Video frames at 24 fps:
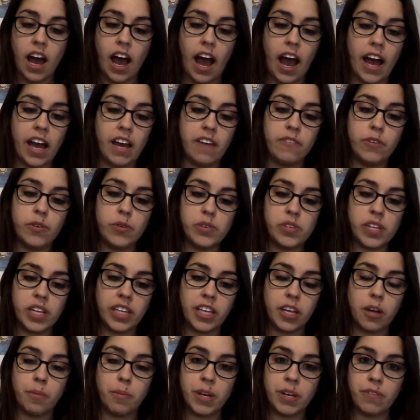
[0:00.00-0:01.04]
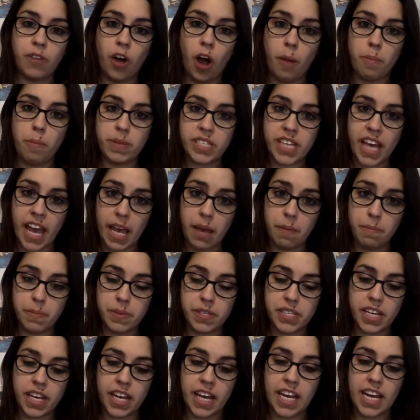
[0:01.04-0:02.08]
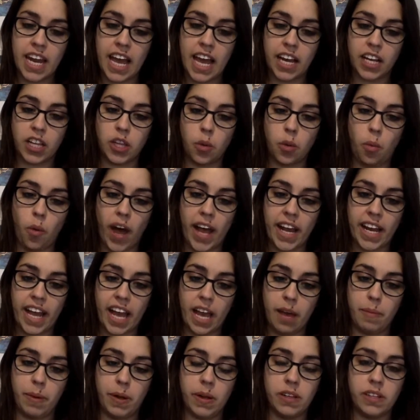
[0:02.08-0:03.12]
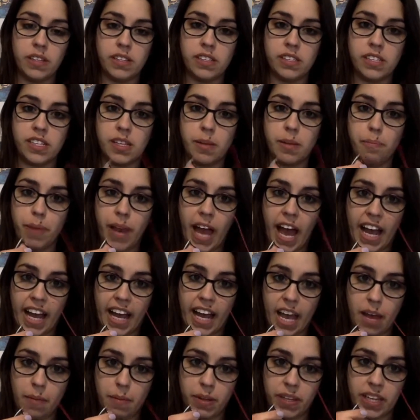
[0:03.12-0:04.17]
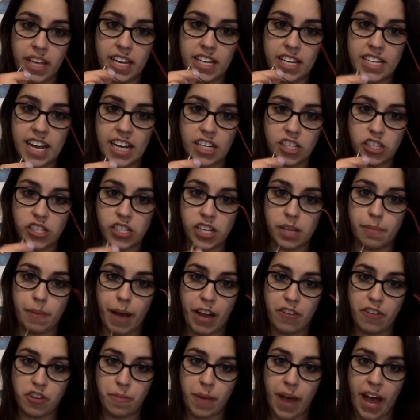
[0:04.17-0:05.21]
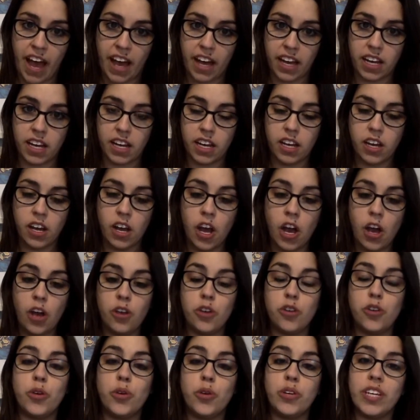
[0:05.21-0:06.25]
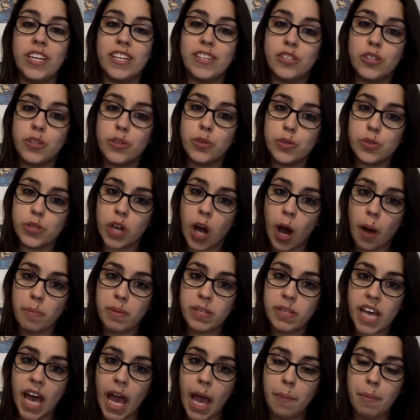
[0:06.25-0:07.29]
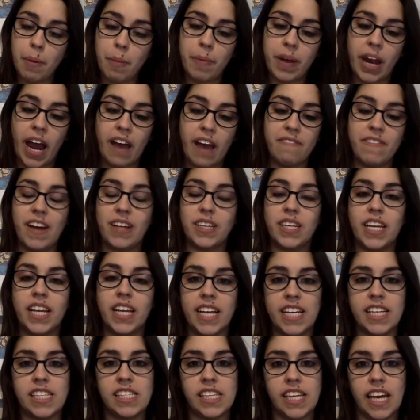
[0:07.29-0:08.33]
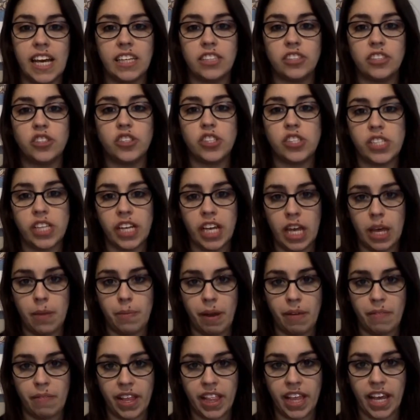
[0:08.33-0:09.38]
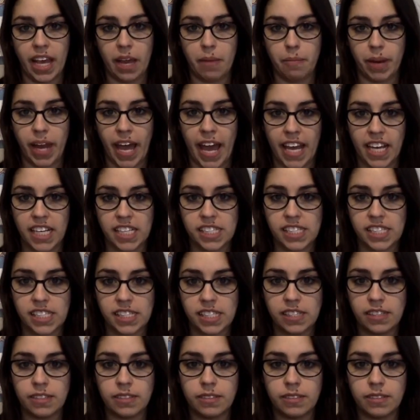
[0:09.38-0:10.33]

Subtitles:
I have used a little bit of copper tape to connect the white cable to the black cable that attaches to the battery pack. You don't need to use the copper tape, but I found it easier just to keep everything in place.